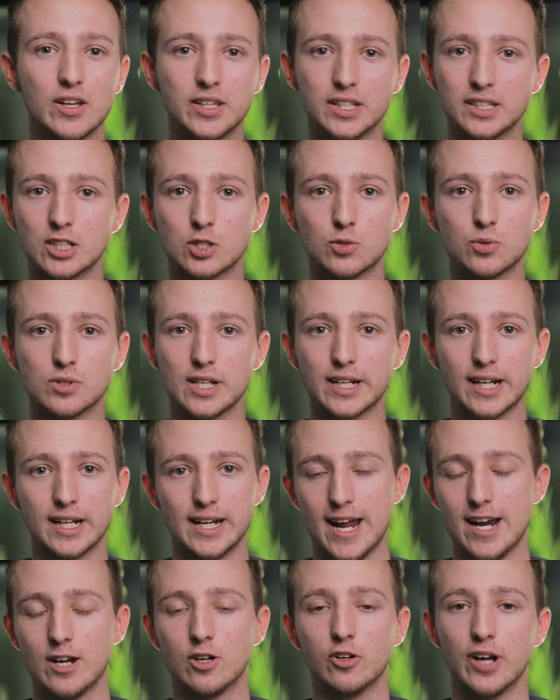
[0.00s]
I think this was like
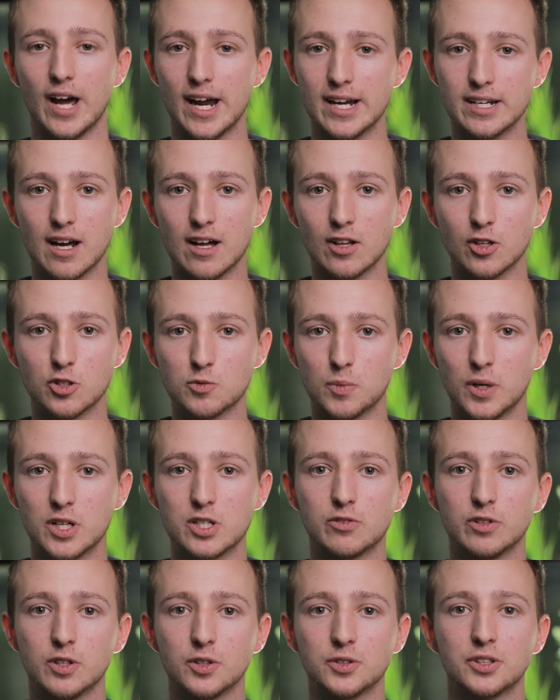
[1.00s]
an $8 or $9
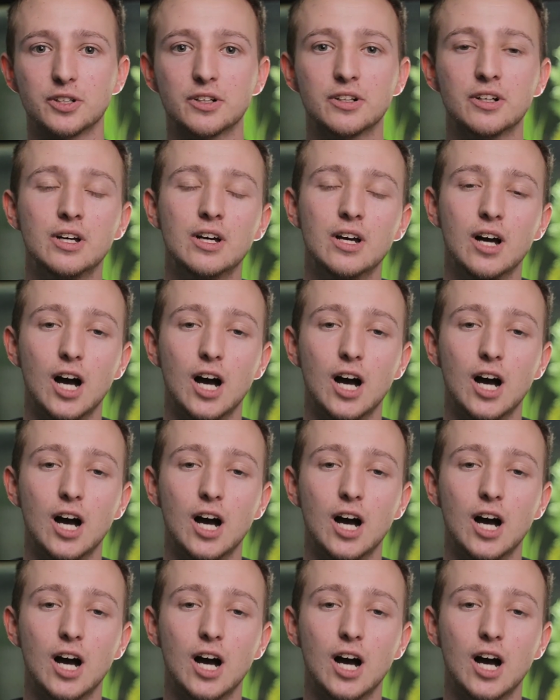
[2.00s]
sponge filter.